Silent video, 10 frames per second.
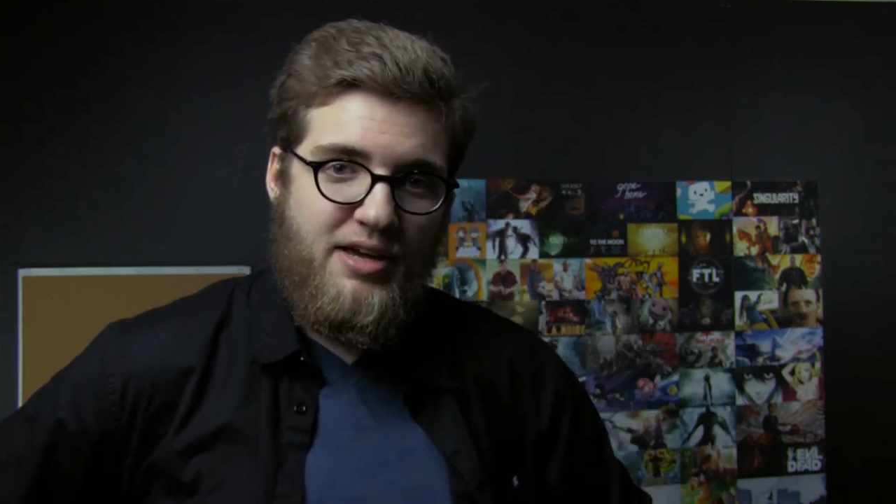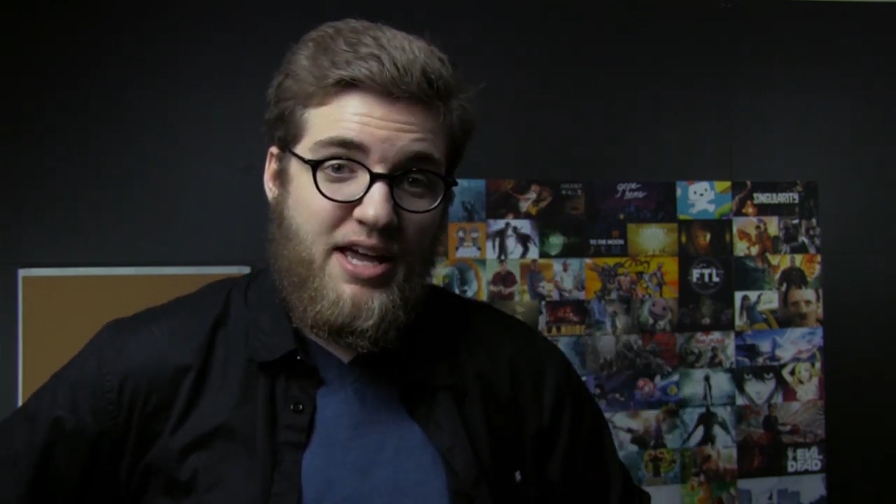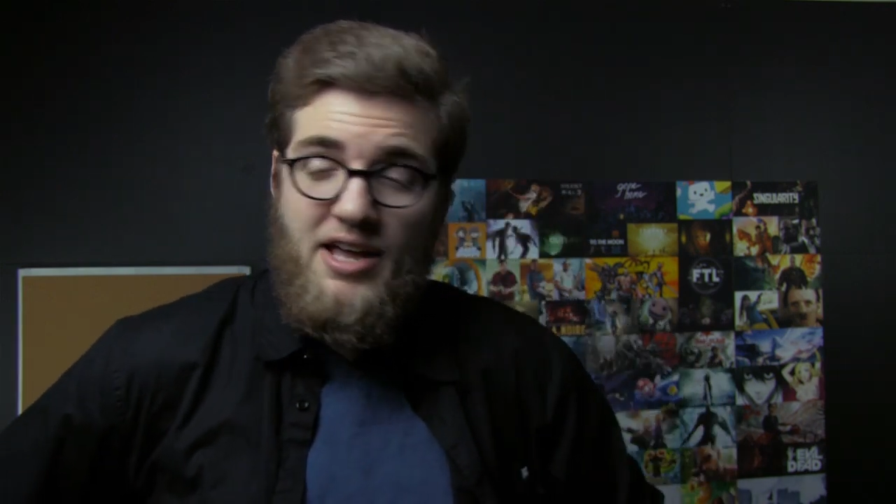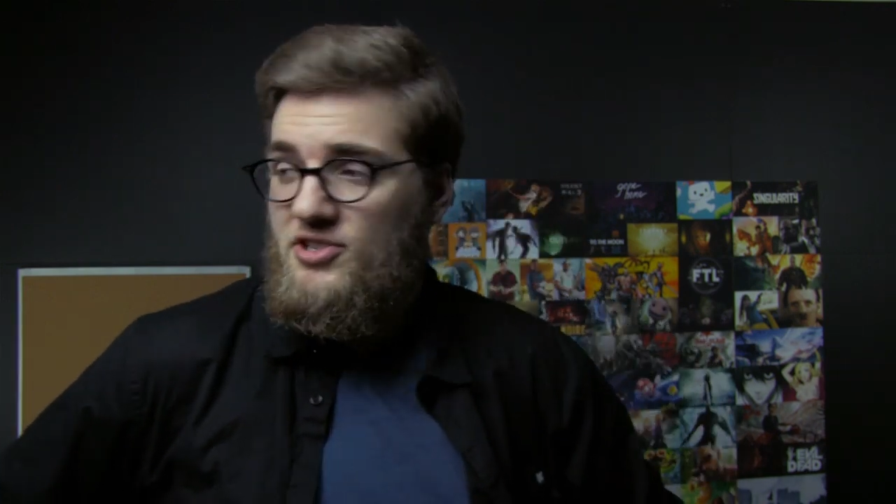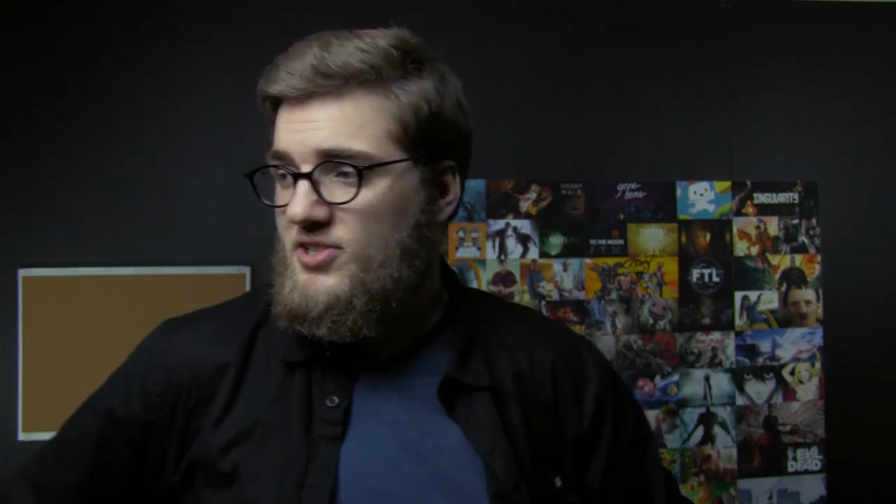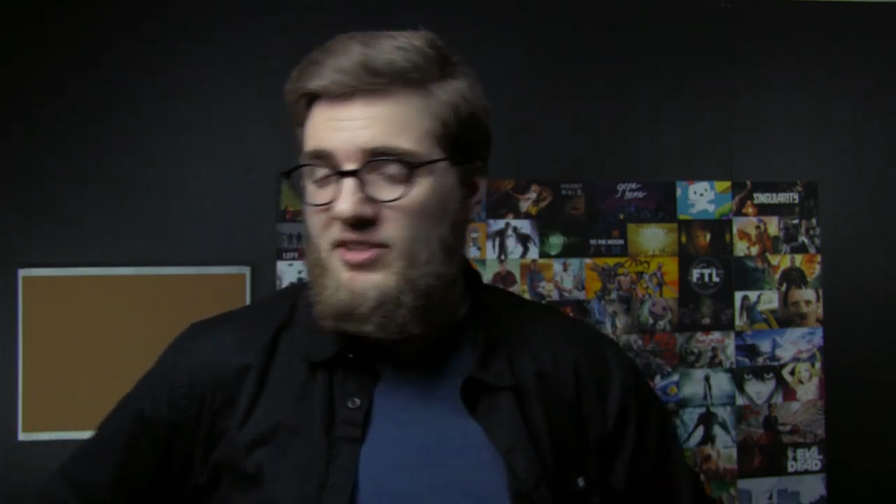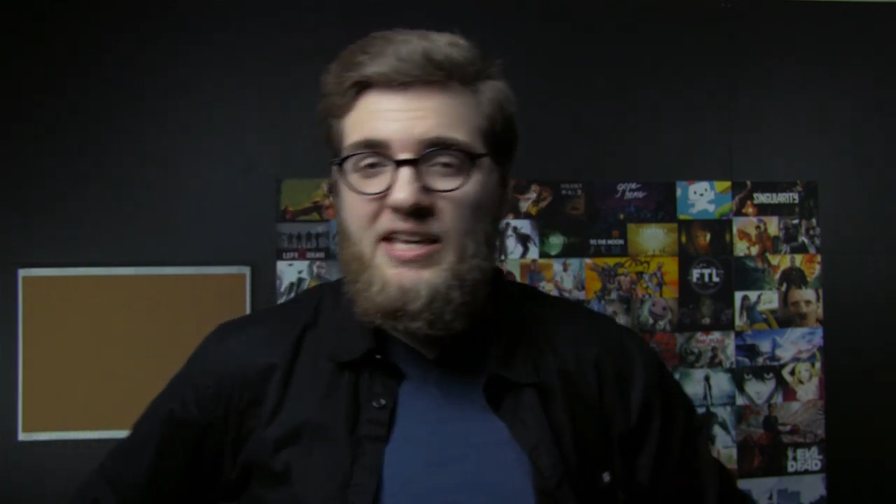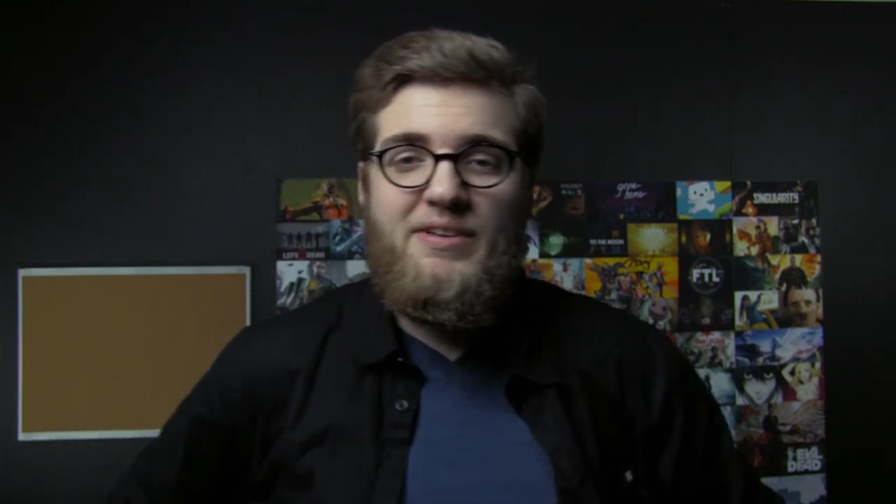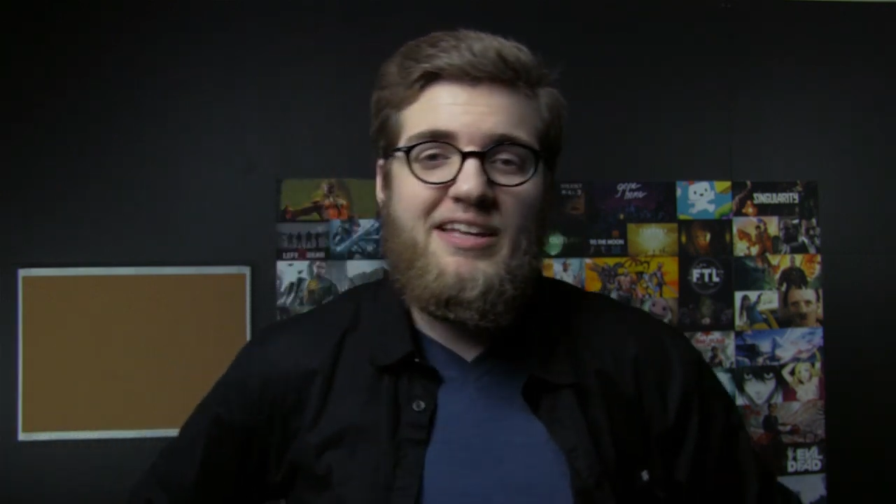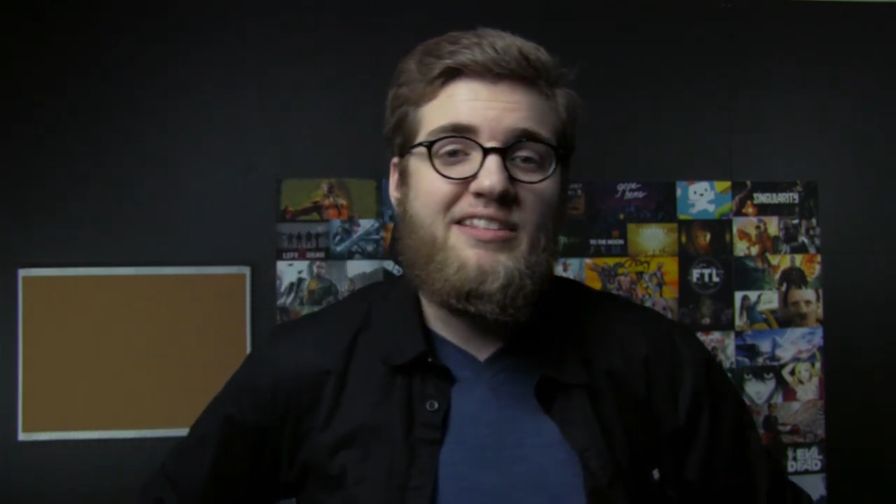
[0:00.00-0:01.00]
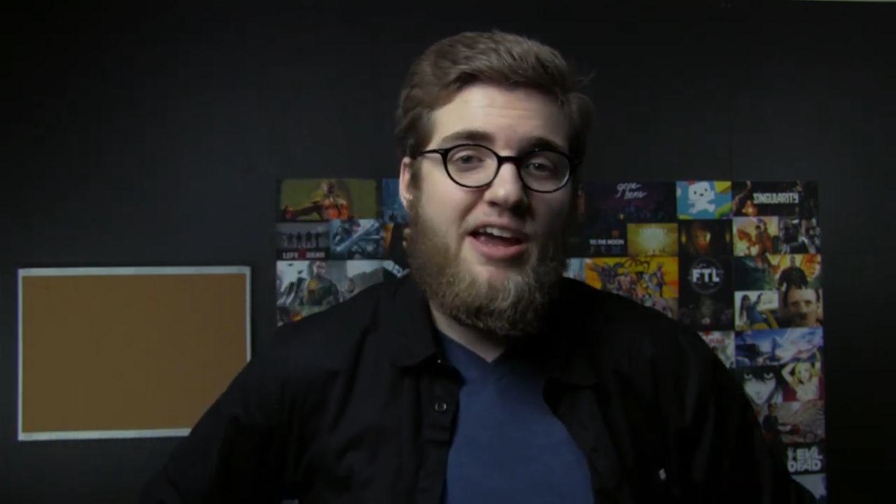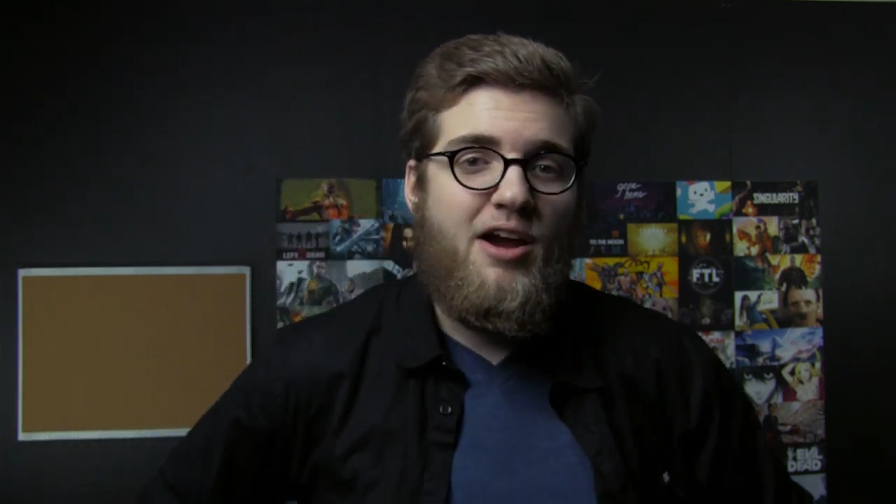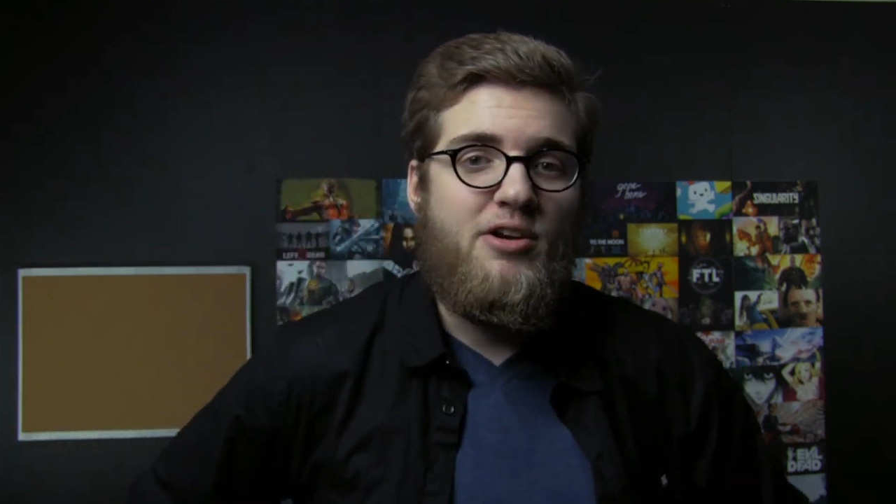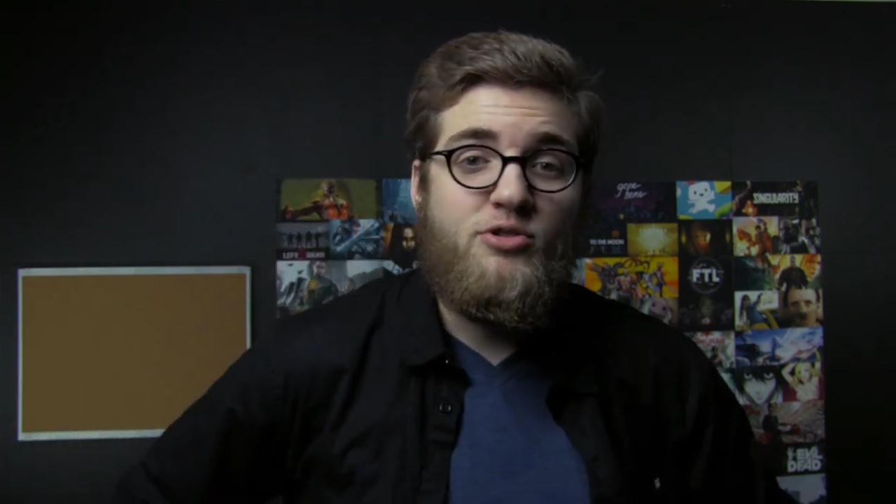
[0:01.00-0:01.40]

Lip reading: and just leaving it there,